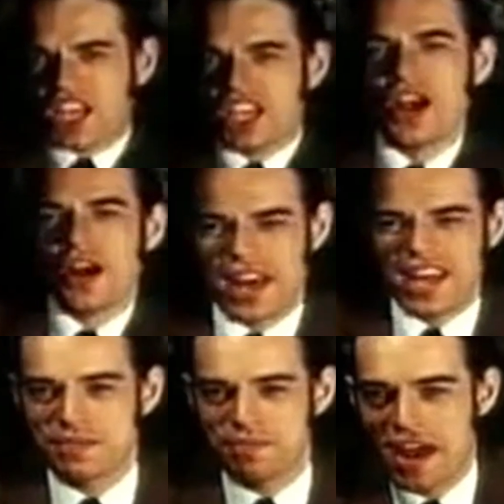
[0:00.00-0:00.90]
You know,
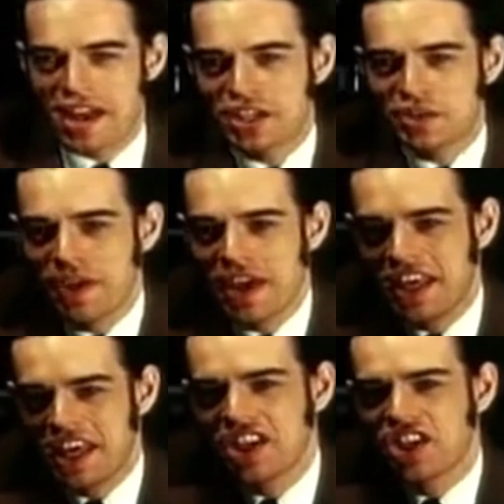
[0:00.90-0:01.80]
that
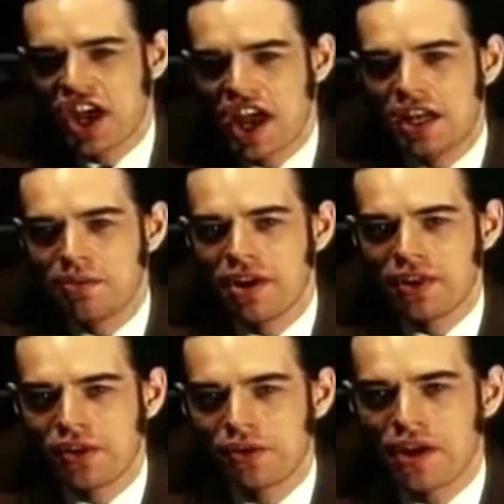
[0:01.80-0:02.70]
Spanish-speaking
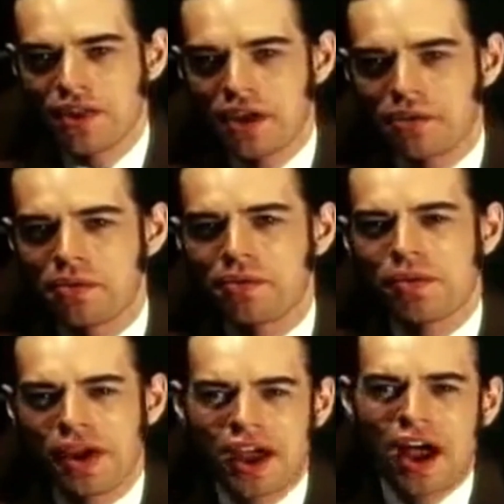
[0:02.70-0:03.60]
gentleman, the one that
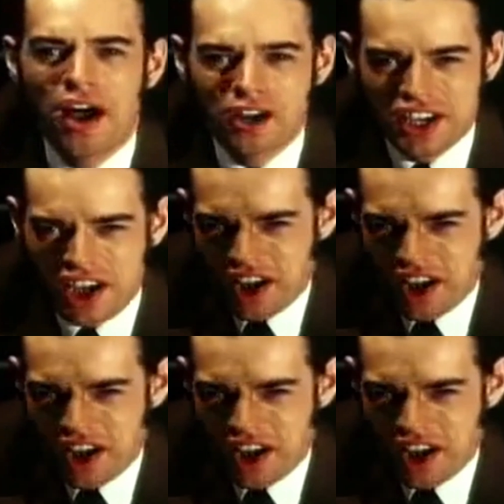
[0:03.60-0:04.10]
we all